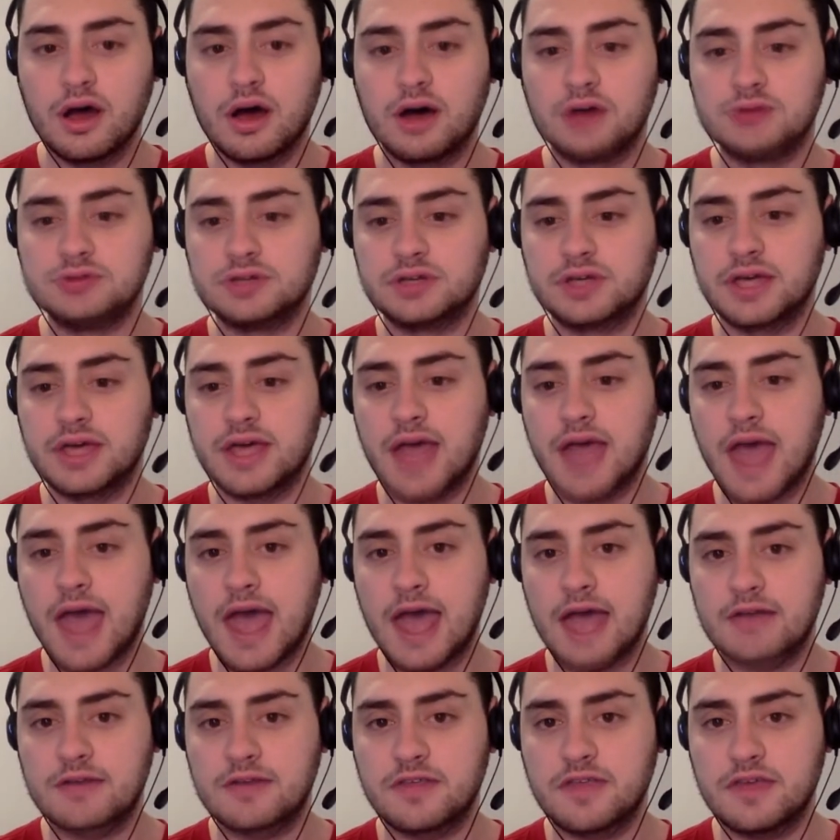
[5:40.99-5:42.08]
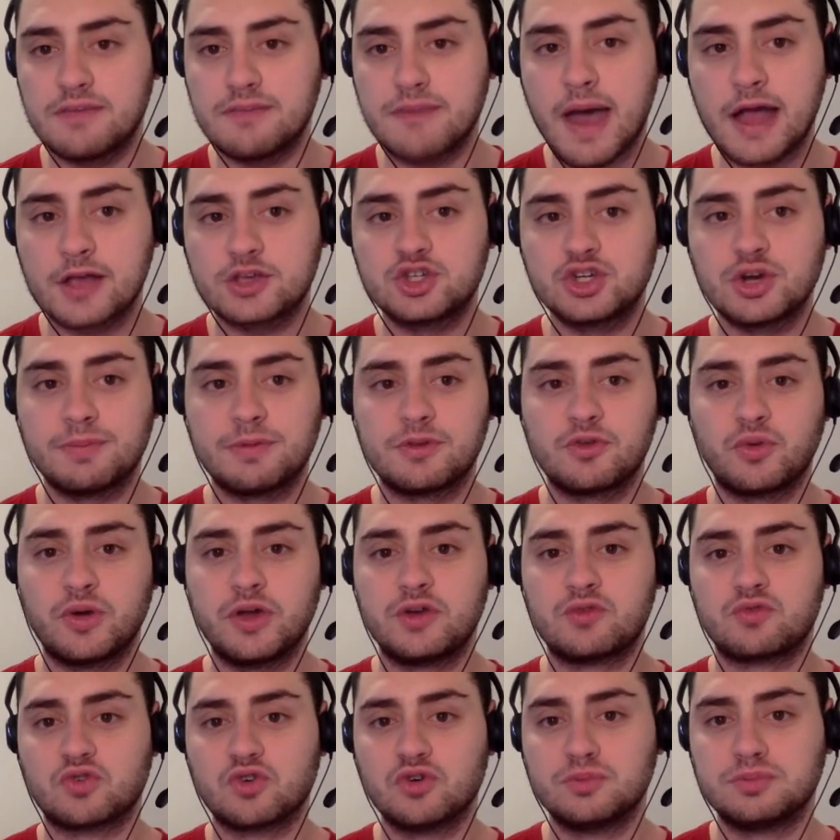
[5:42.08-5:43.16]
Looking at the matchup
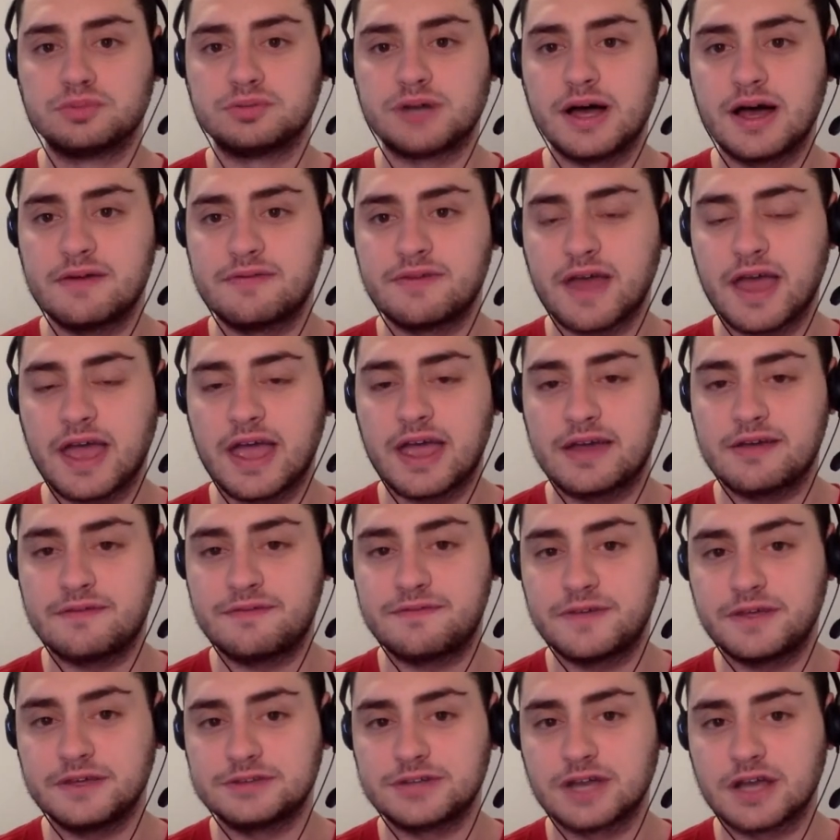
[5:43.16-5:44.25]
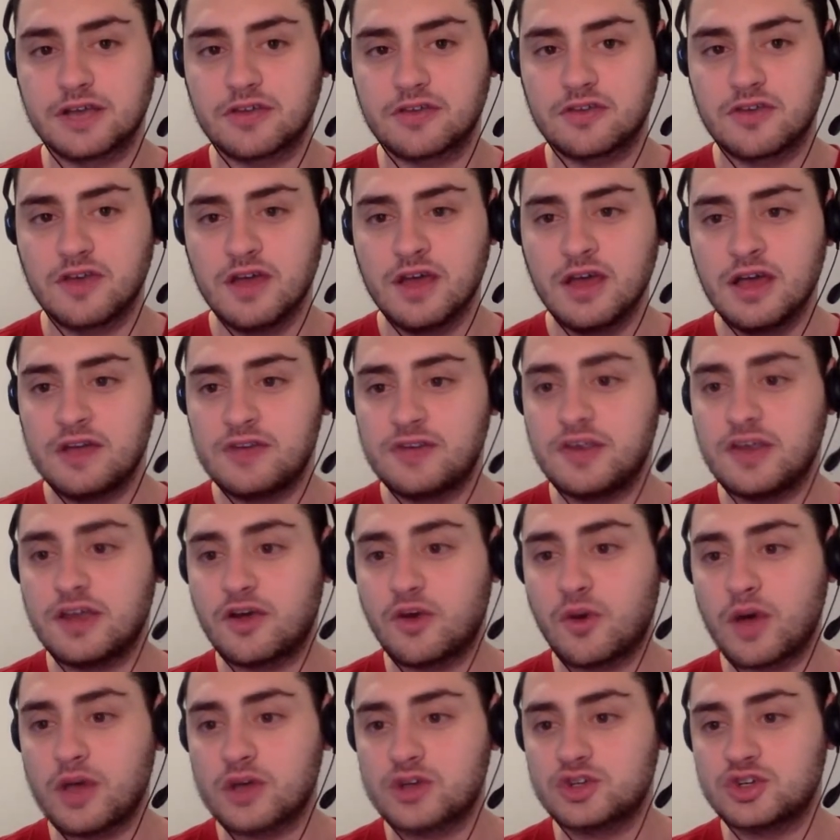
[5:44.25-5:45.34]
between Rublev and Felix. See a
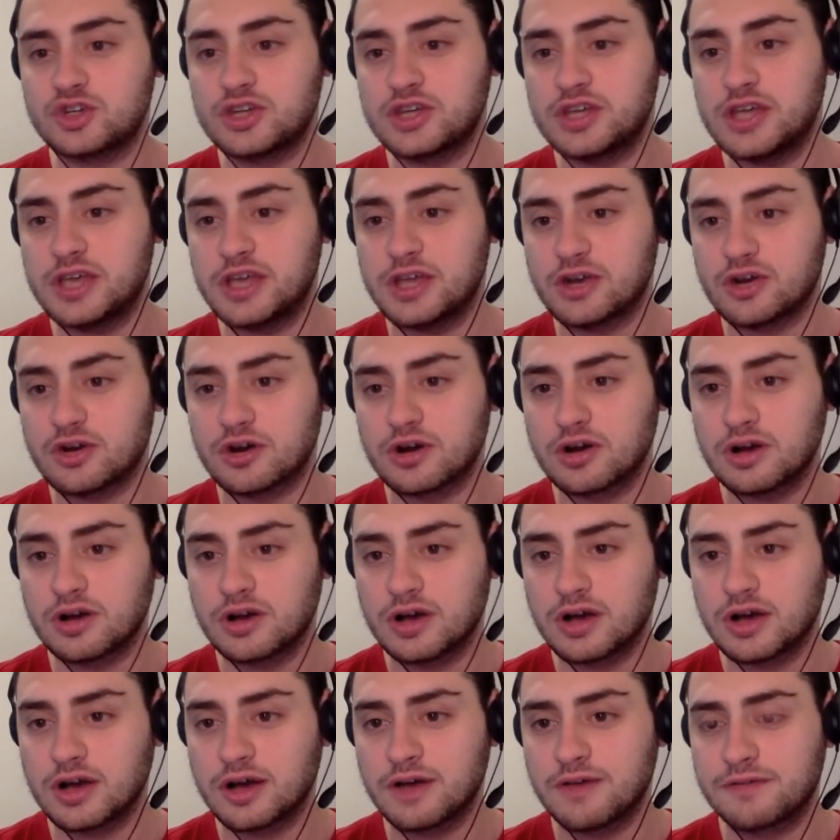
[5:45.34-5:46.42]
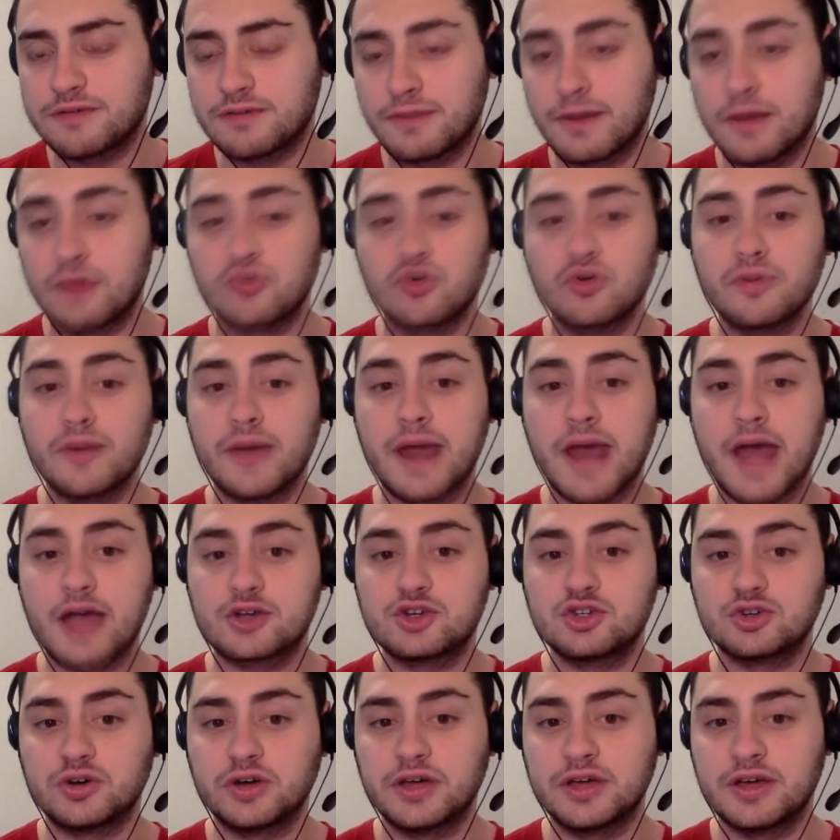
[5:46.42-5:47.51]
question here from my roommate,
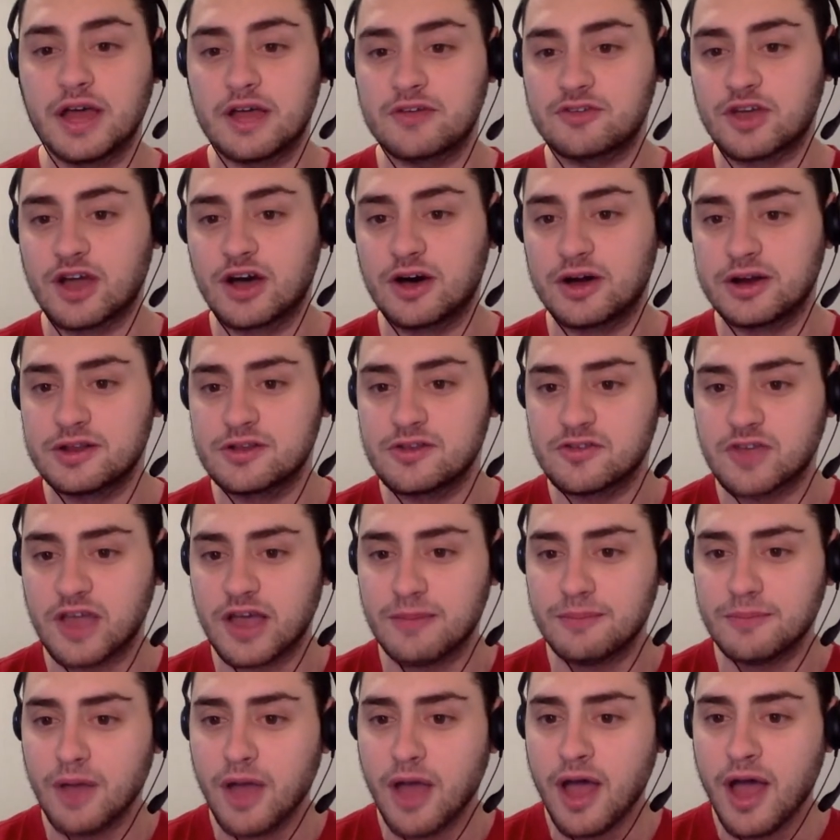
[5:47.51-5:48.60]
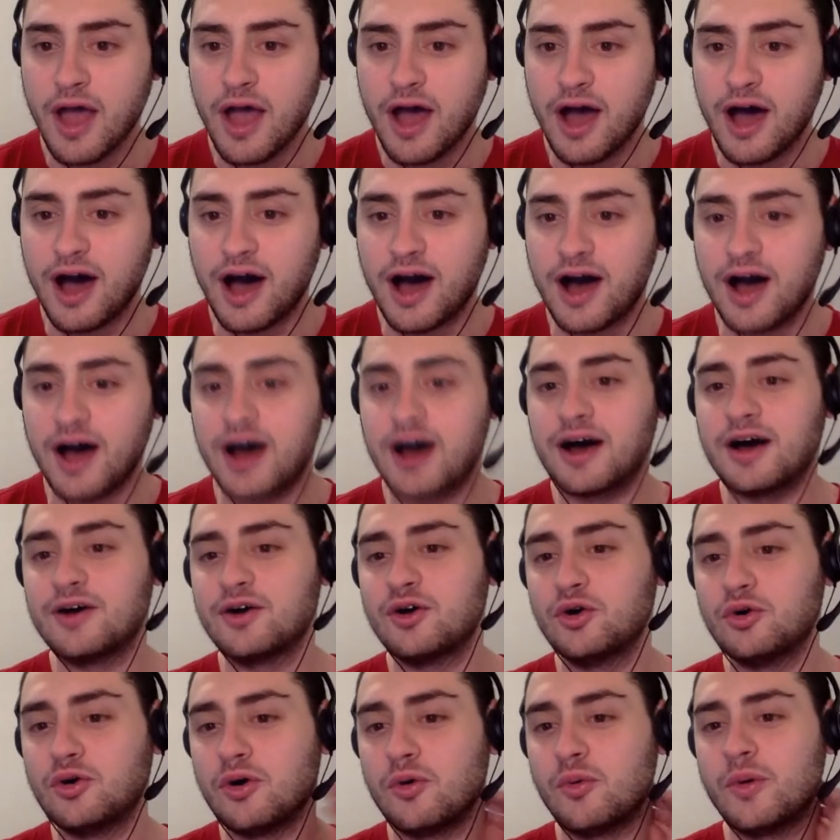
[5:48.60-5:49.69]
actually. How's it going, Sam?
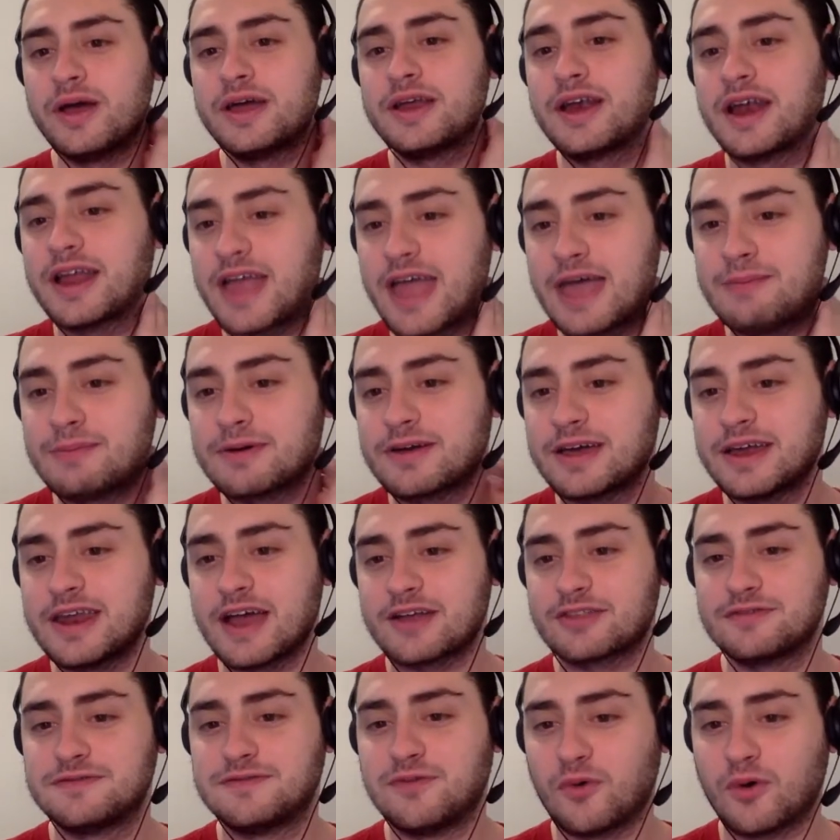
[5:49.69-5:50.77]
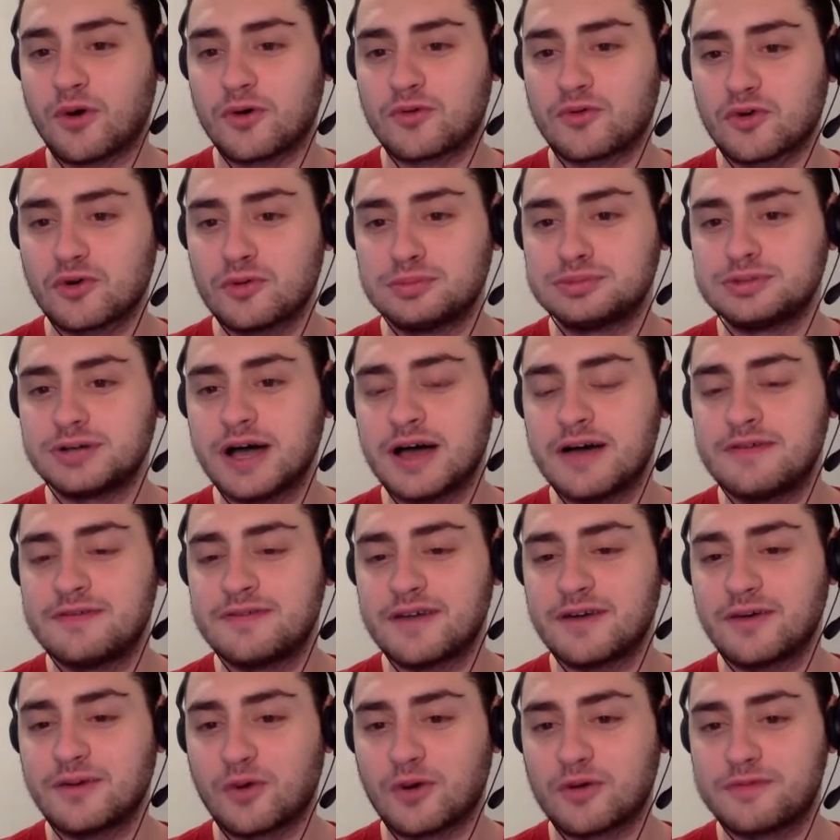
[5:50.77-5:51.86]
Who will win in a game of Connect 4,
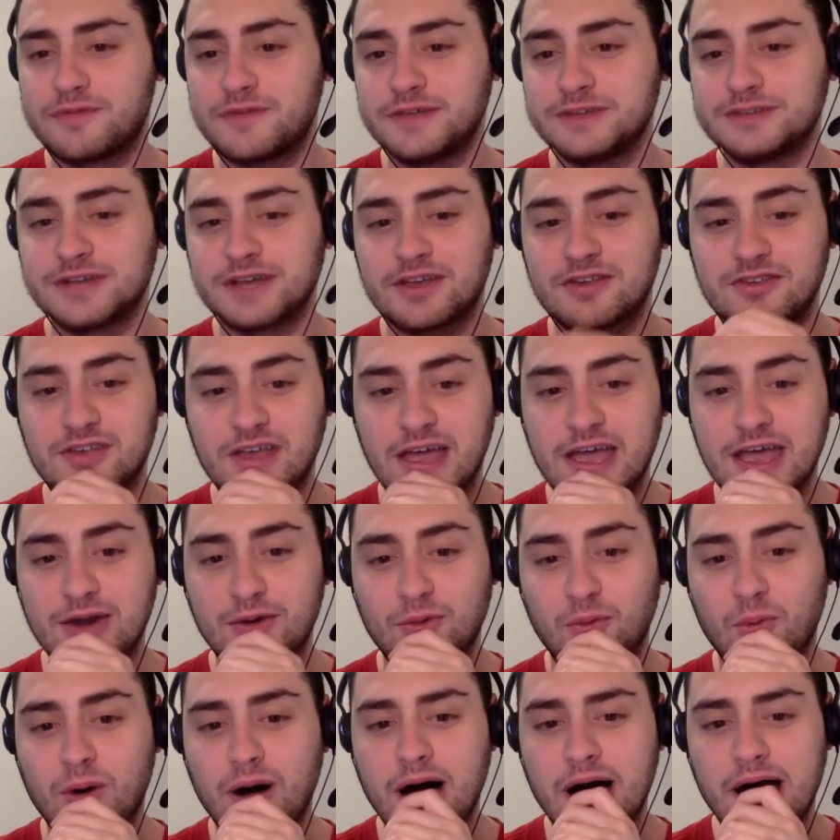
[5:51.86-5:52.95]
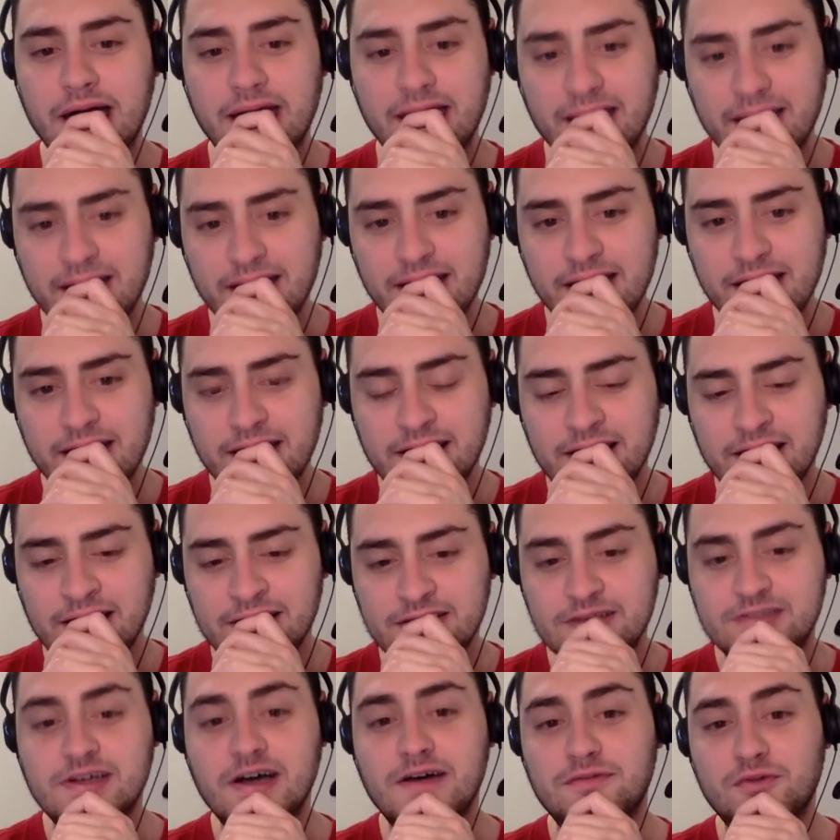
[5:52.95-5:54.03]
Rublev or Felix, and why?
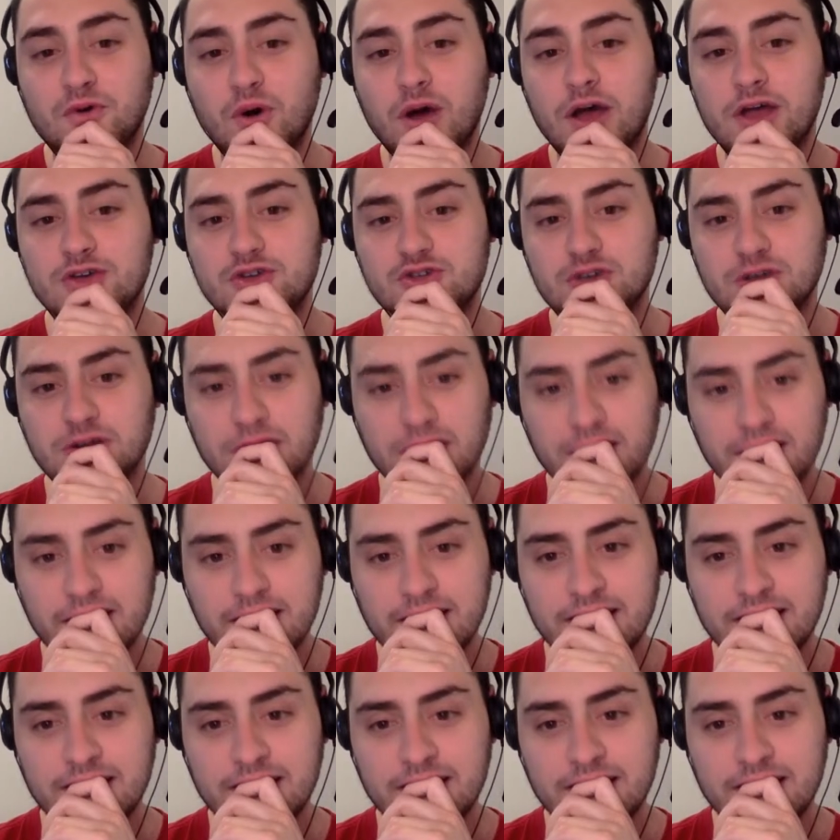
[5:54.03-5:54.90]
It's a tough question.